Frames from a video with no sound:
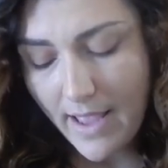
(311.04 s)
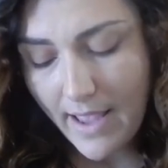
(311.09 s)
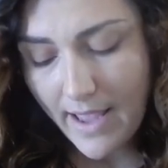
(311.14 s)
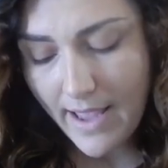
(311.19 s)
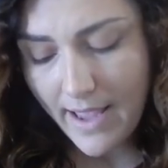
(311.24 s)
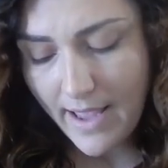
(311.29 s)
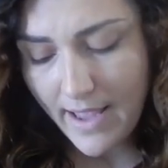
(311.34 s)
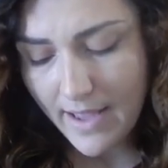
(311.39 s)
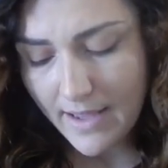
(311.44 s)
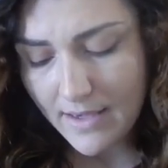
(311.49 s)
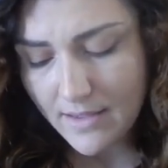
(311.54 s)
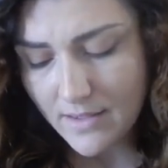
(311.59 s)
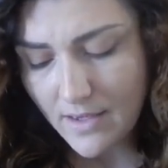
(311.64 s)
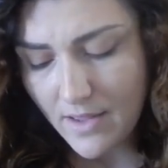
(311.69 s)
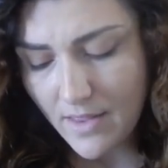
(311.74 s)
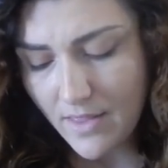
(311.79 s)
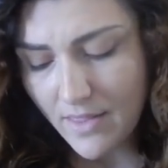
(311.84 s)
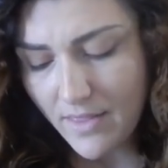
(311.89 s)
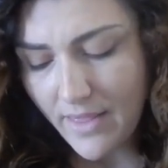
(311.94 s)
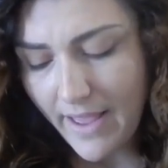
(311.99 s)
And
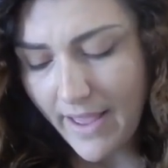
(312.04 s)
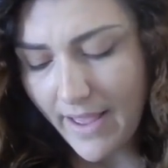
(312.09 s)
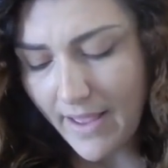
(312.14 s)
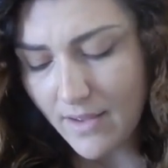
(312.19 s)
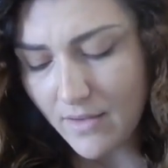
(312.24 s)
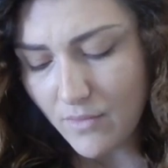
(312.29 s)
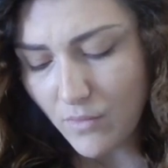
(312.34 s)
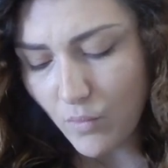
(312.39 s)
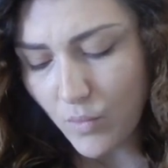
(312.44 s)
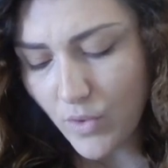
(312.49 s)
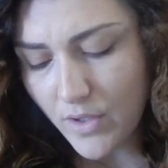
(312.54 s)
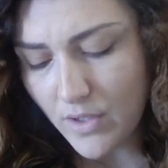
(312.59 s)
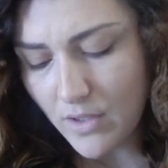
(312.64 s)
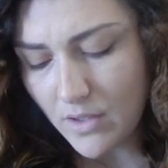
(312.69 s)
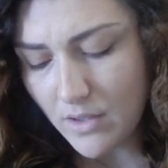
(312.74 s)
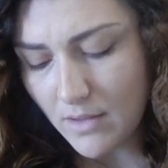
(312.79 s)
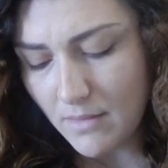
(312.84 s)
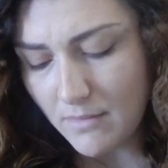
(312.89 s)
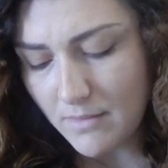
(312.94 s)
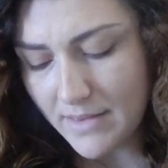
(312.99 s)
that
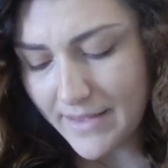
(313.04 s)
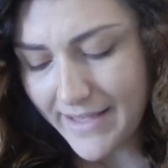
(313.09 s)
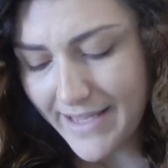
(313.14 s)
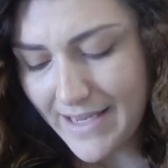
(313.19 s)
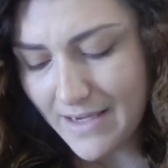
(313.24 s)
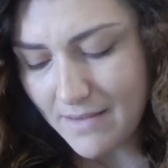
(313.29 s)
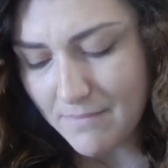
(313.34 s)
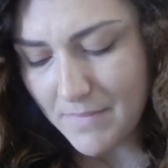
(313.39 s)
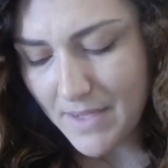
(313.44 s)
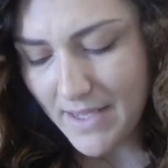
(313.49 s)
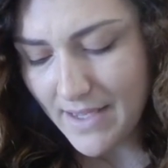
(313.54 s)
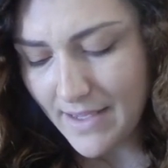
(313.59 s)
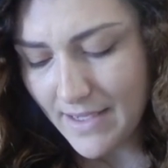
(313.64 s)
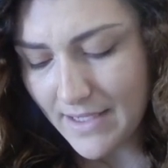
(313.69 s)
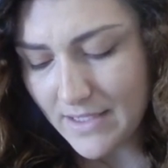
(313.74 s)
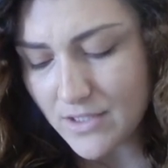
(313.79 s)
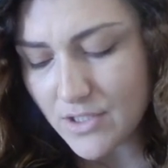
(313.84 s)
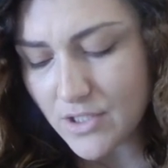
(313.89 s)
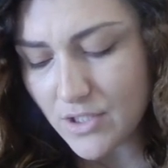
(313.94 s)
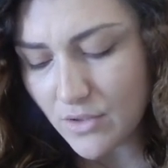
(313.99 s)
will lead me
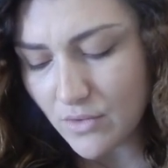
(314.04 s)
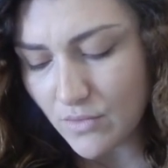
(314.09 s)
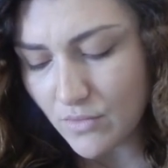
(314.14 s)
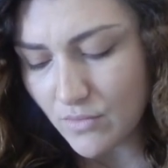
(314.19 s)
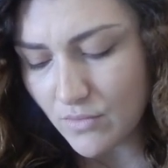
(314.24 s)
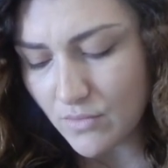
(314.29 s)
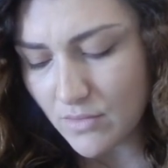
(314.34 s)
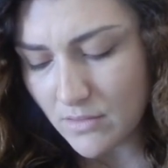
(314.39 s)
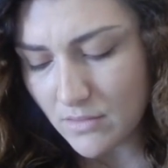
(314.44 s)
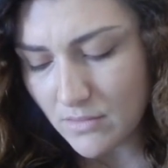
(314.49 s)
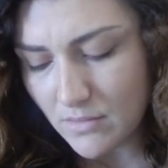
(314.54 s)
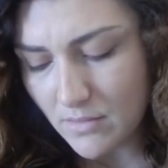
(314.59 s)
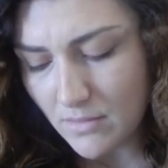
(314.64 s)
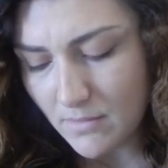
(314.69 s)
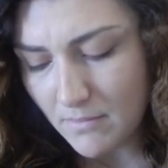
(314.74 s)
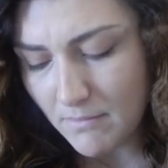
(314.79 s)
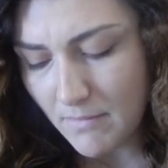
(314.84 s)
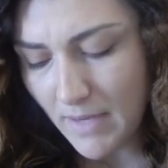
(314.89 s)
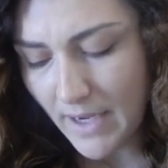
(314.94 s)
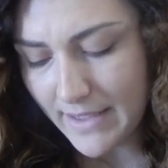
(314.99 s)
into
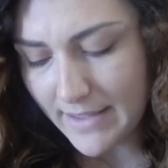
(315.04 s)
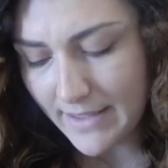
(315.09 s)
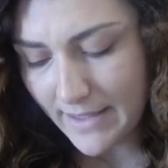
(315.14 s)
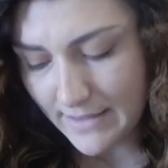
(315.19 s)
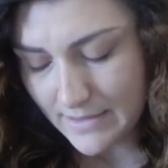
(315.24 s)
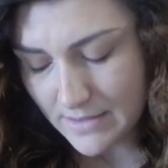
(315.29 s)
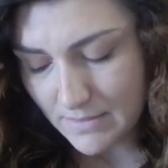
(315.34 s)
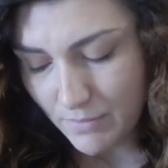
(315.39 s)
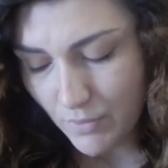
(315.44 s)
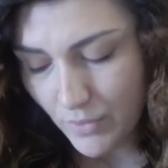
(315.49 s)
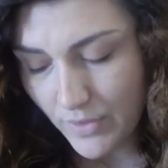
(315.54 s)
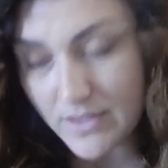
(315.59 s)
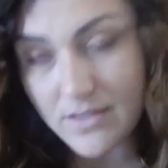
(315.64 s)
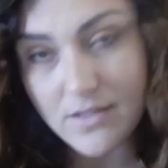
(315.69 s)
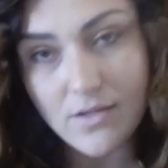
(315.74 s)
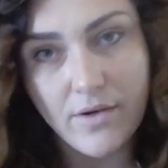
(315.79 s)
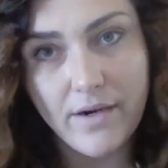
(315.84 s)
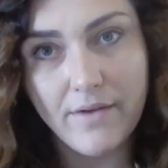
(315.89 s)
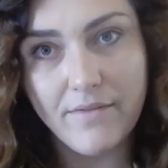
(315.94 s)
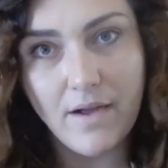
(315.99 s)
my next point.
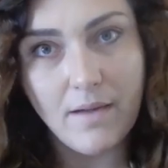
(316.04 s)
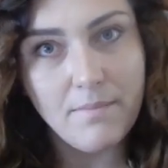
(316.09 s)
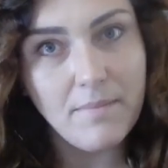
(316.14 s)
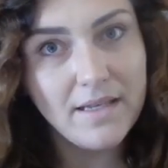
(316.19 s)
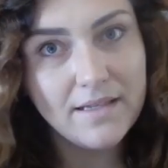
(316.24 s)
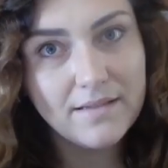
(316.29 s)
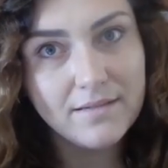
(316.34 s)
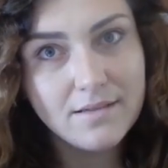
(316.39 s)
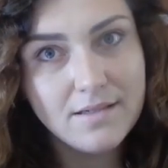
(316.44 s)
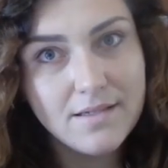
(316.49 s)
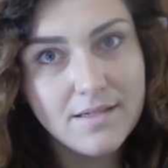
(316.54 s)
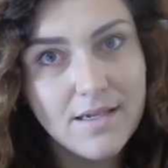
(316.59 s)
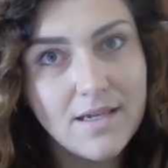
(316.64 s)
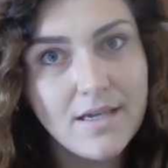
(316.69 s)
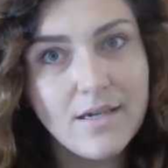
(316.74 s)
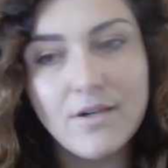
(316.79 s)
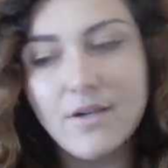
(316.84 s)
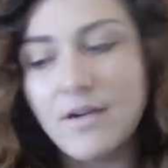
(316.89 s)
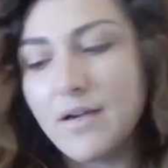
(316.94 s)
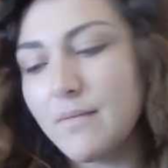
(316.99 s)
Sorry, I've got my list
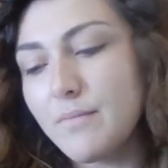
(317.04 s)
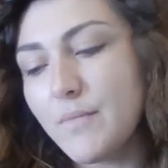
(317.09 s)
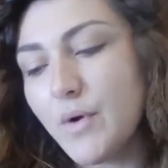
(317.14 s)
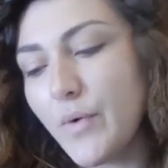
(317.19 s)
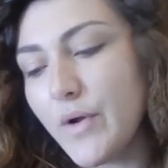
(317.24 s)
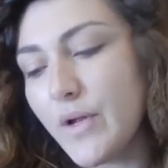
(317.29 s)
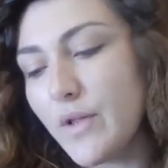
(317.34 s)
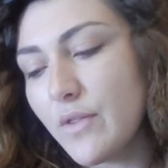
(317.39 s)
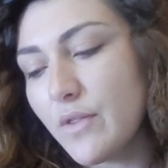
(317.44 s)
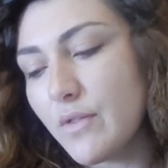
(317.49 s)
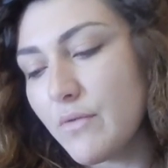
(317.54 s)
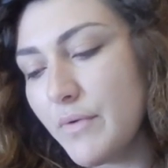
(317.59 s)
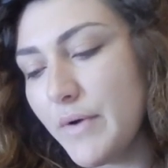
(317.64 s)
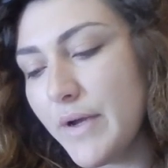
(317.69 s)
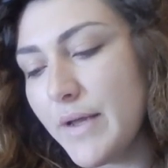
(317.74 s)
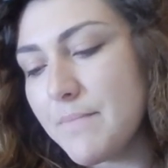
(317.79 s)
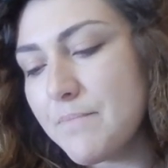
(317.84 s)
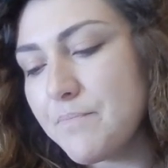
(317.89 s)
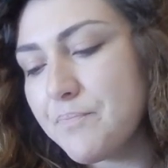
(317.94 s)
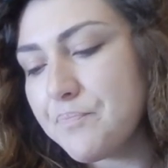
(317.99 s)
here and I'm going through
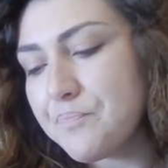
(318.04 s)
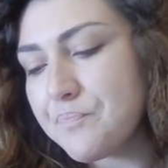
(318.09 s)
it.